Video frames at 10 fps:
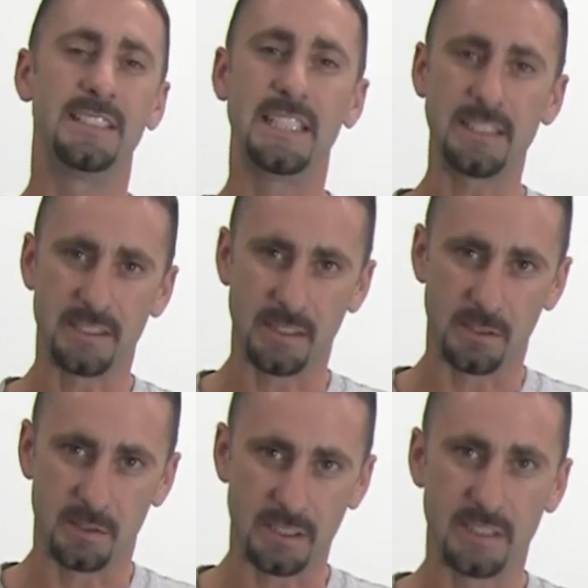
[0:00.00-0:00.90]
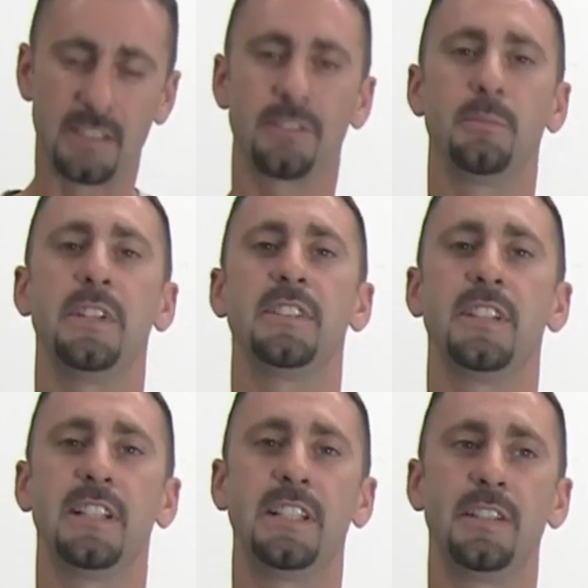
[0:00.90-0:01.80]
detailed in the information
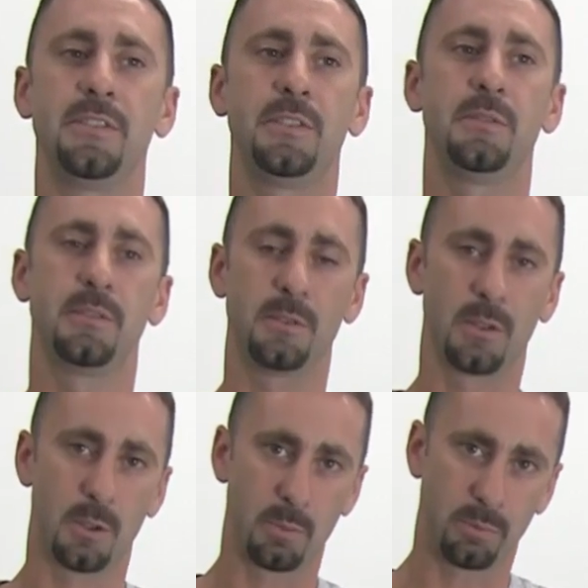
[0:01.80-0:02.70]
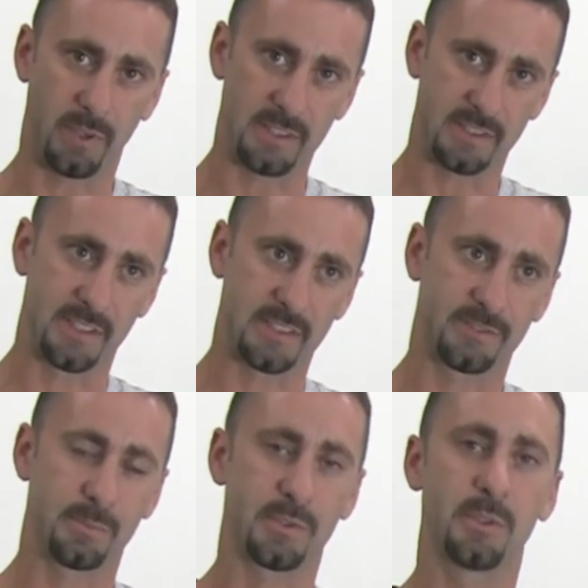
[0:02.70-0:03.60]
that he gives you through the whole process
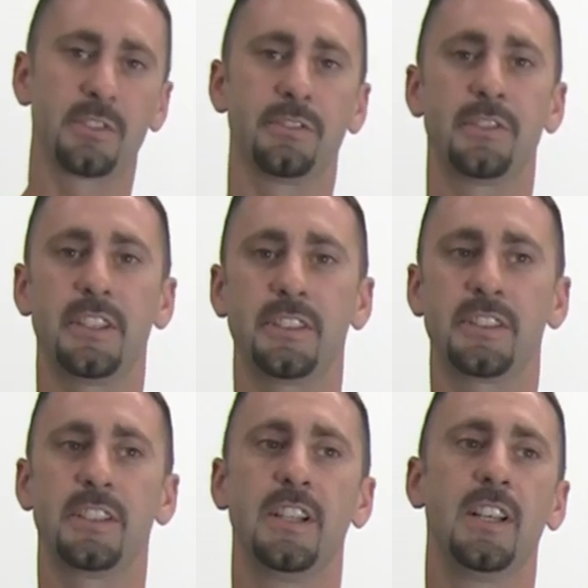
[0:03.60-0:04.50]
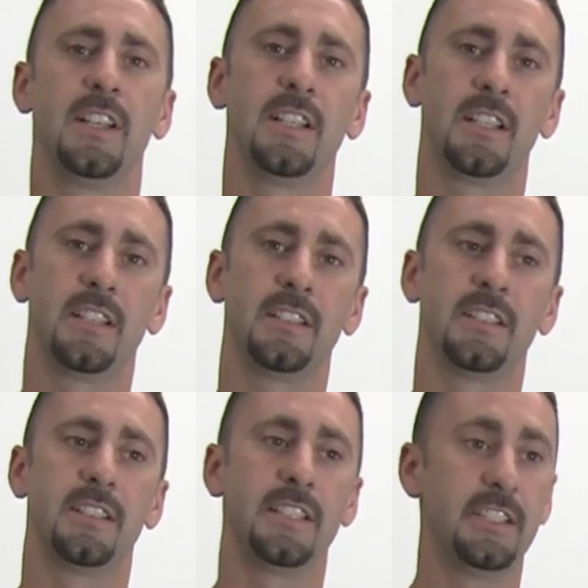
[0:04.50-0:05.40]
from start to finish and
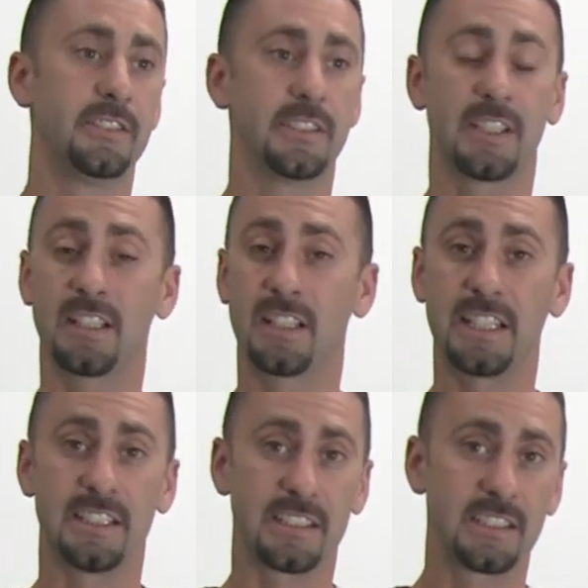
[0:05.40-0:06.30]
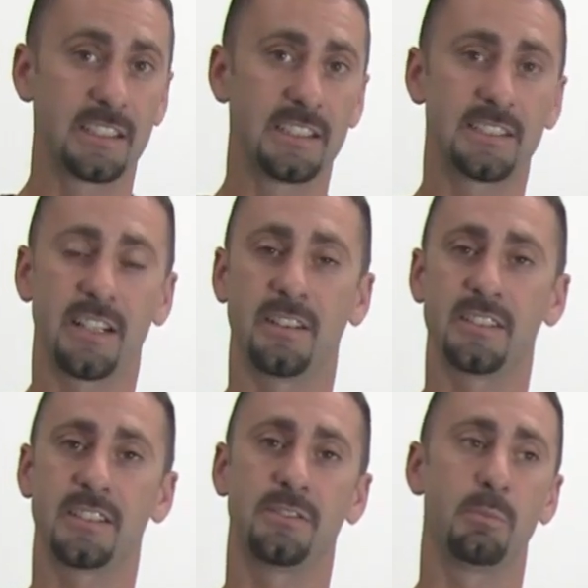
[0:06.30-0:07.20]
uh, even cleaning the gun, tearing
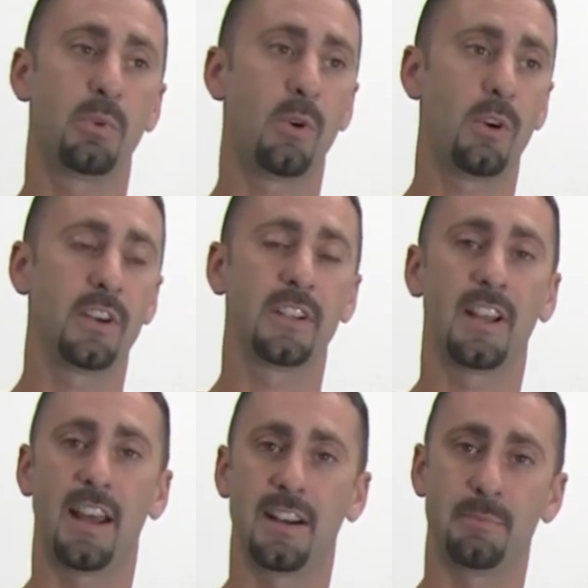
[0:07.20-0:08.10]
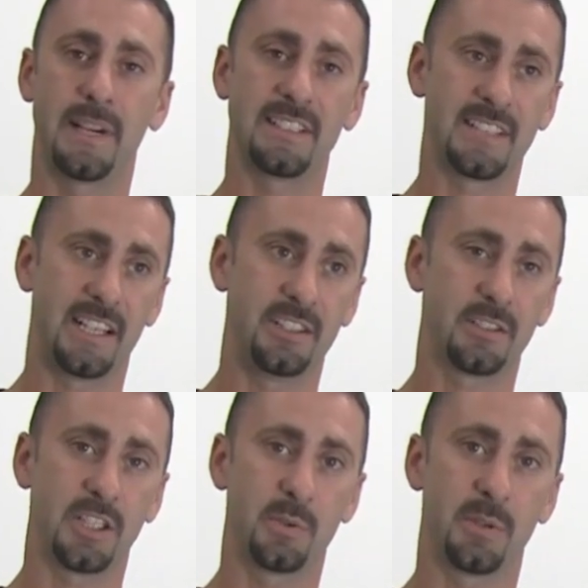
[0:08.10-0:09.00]
stuff apart, how to maintain
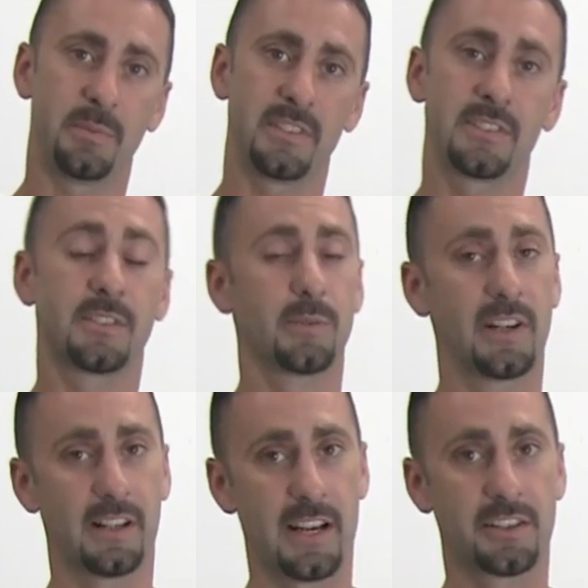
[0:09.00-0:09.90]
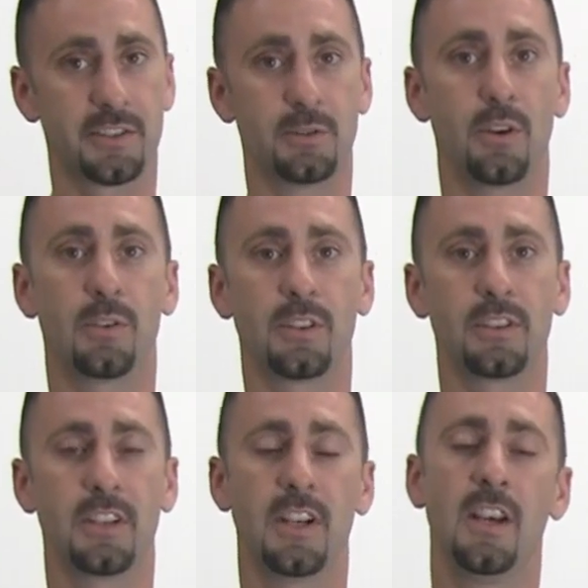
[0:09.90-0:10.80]
your equipment to where it lasts you
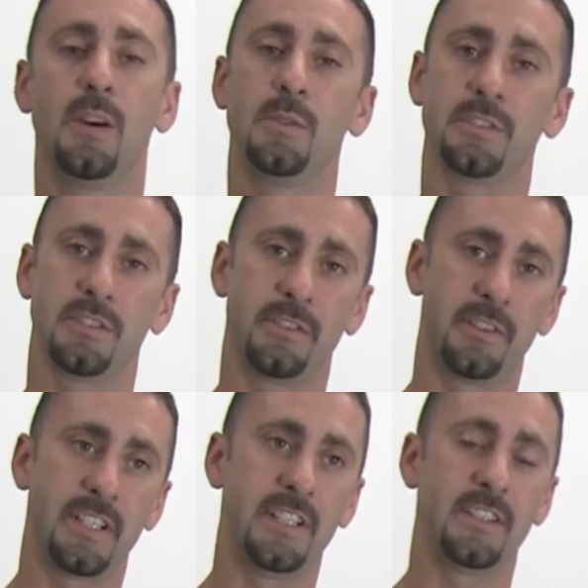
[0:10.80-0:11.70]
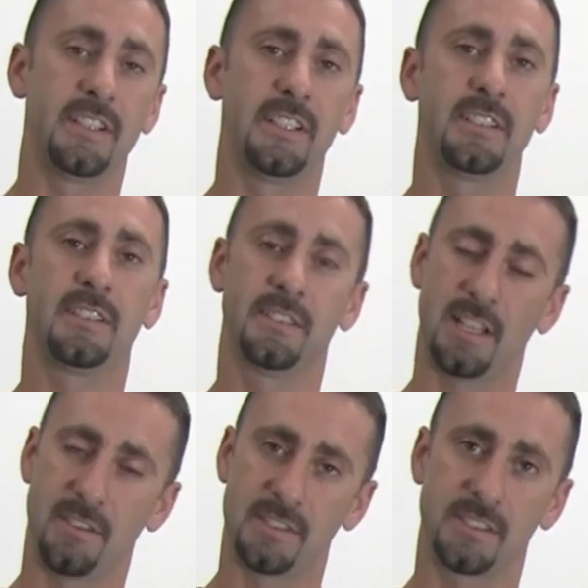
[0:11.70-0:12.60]
longer, which is a very key thing
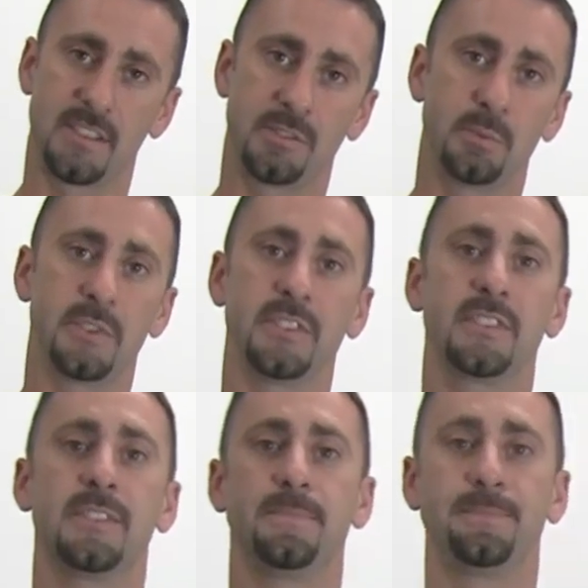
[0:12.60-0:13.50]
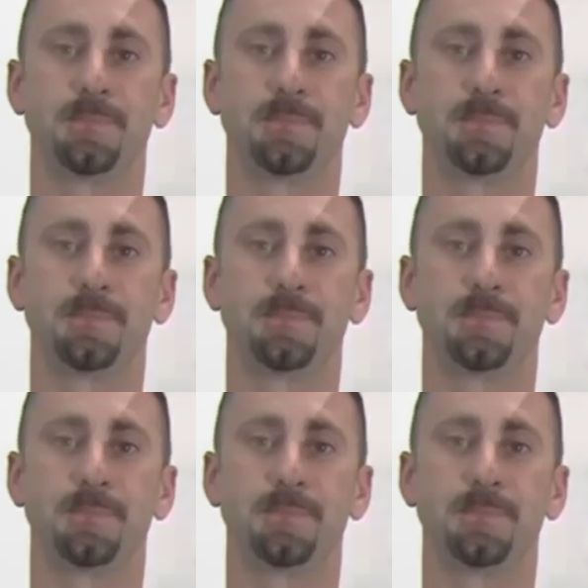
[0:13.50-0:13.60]
to have a successful business.